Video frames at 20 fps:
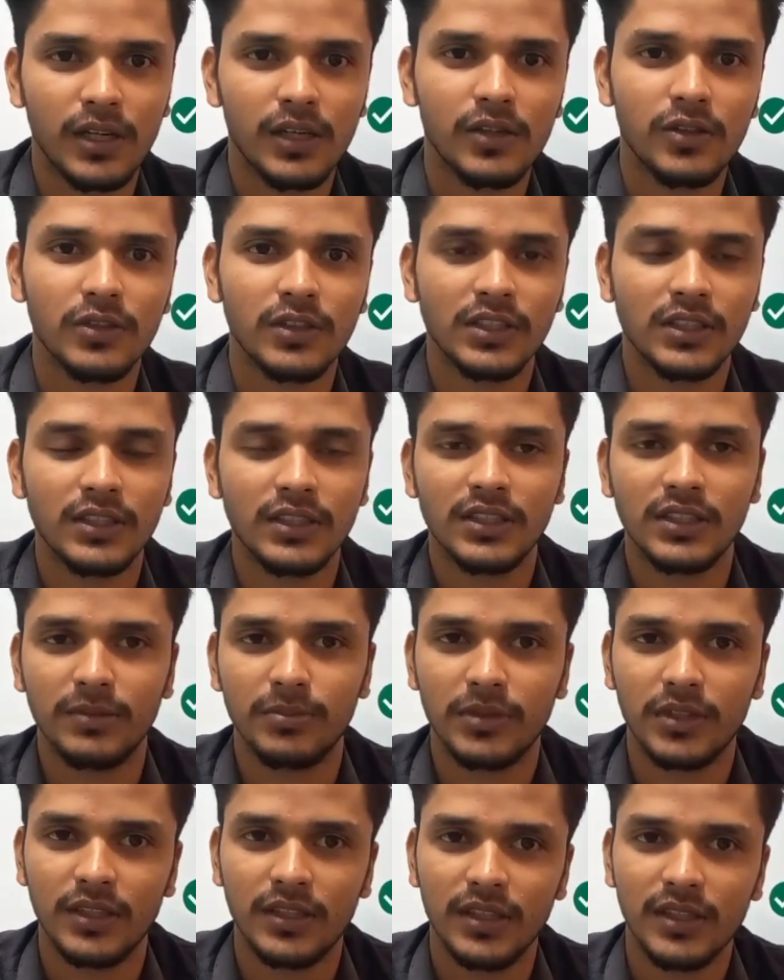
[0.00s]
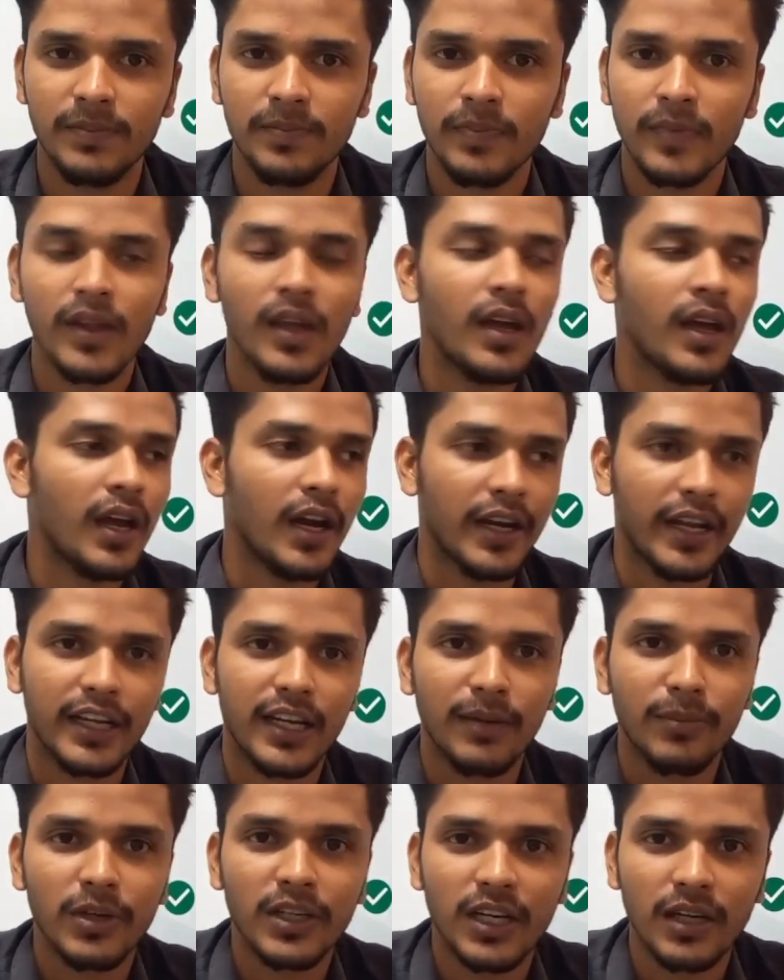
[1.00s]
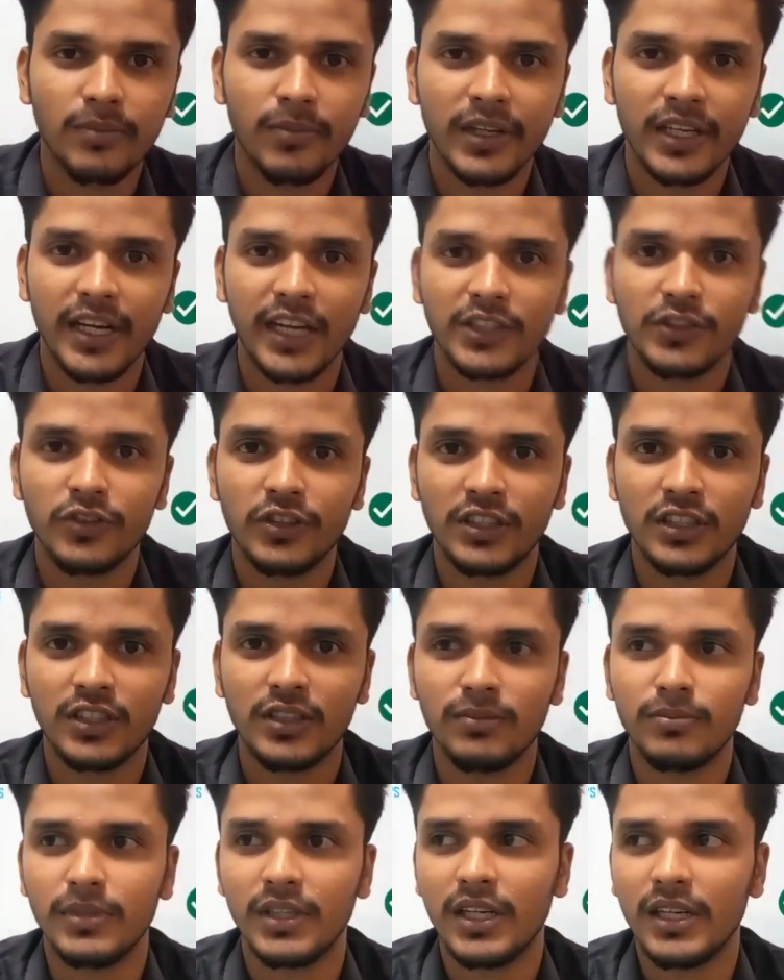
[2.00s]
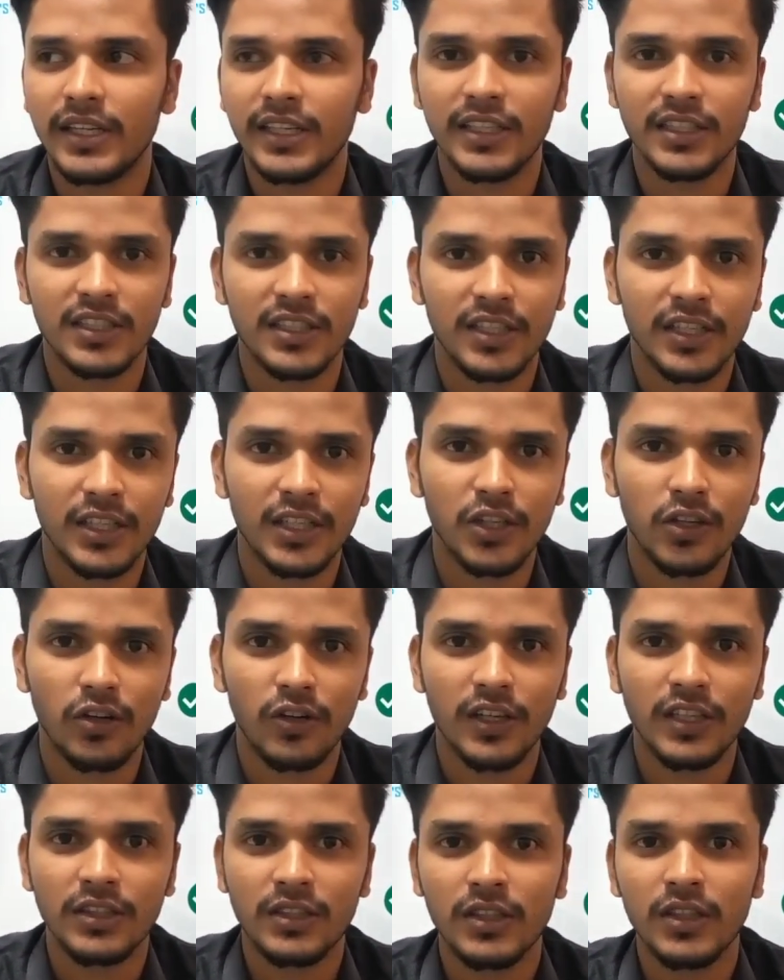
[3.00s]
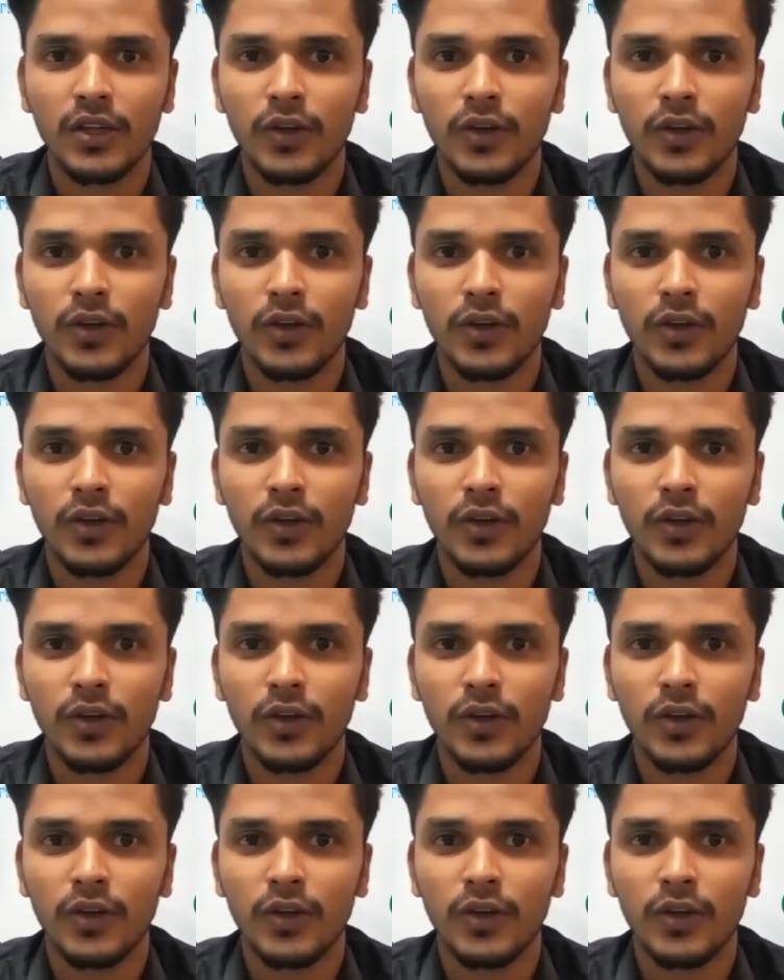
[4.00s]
Jspiders district Jamkandi, and I completed my graduation in BLD engineering college